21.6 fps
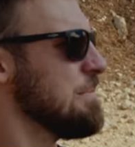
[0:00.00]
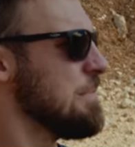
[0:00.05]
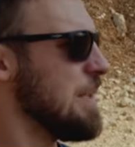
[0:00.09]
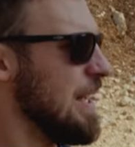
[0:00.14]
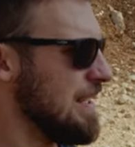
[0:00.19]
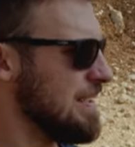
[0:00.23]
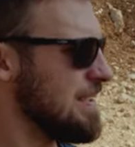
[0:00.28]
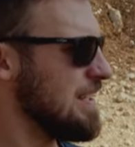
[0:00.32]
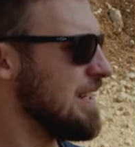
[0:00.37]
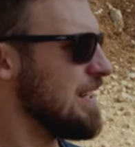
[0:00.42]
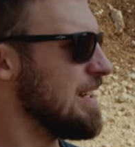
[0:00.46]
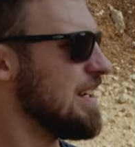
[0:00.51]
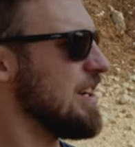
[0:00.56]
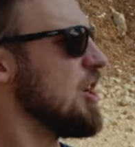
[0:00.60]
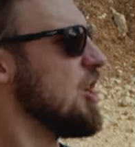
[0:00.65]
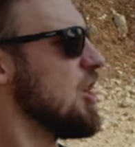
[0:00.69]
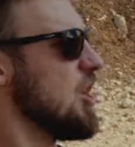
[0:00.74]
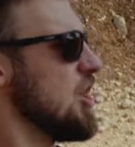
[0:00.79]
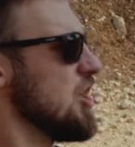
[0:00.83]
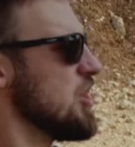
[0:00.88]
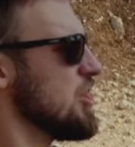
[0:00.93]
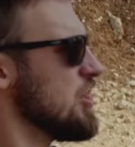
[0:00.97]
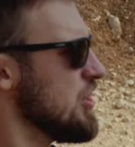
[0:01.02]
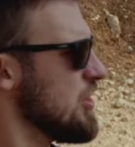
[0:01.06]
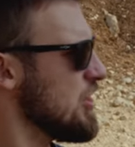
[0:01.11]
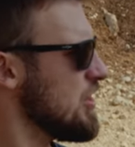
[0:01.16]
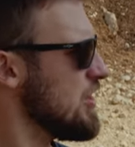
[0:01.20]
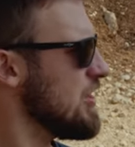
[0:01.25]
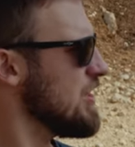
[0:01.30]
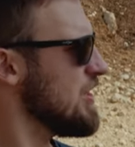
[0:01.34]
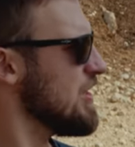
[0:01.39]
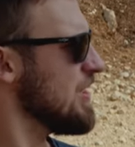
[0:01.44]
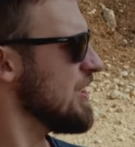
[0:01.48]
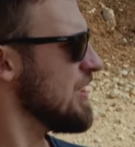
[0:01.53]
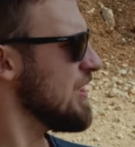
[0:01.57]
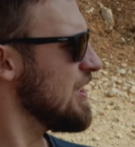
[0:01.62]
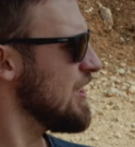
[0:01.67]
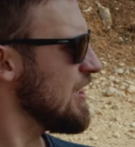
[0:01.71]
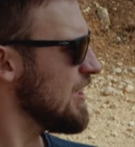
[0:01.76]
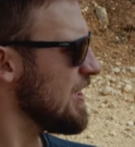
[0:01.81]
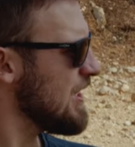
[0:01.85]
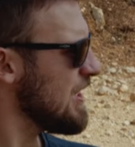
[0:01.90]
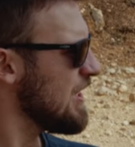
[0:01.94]
Palestinian cars.
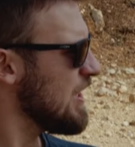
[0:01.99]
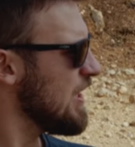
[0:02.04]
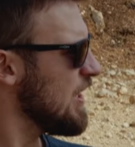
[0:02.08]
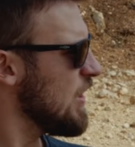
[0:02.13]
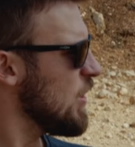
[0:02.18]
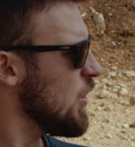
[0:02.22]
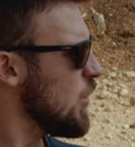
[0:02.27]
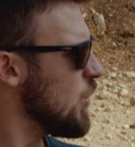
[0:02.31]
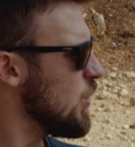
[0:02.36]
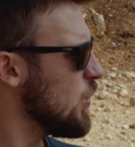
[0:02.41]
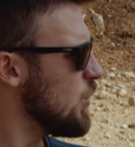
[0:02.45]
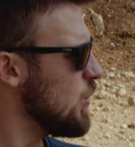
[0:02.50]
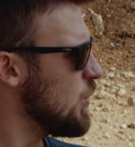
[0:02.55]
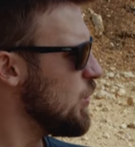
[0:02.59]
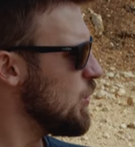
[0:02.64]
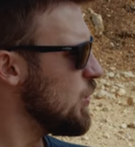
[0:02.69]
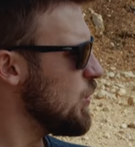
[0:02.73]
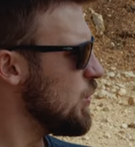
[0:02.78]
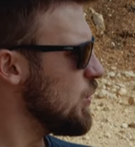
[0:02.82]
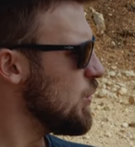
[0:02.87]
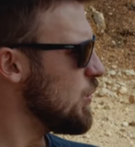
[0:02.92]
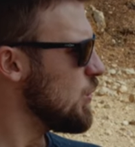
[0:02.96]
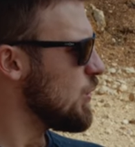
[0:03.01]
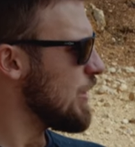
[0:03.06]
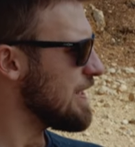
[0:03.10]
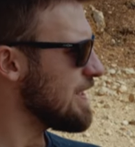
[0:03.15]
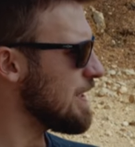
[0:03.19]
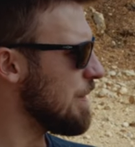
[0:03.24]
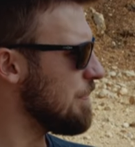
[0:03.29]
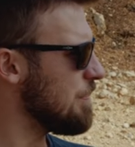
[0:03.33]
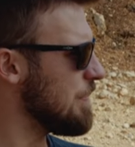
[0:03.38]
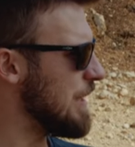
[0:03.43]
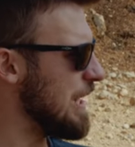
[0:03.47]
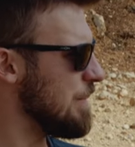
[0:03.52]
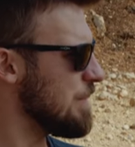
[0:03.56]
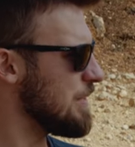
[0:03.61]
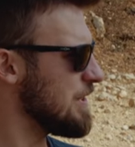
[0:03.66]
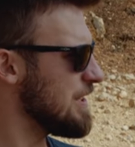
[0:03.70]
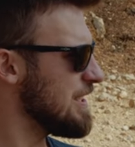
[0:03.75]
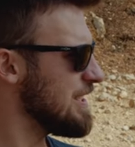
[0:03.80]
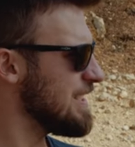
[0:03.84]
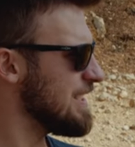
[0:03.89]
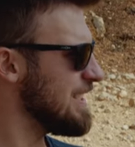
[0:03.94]
Ooh, that's a
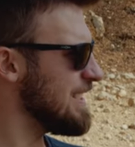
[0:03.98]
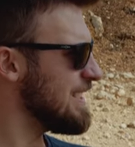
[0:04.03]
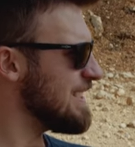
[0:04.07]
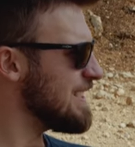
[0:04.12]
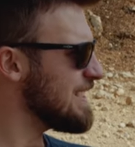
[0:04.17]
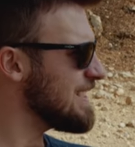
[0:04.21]
Beamer, isn't it?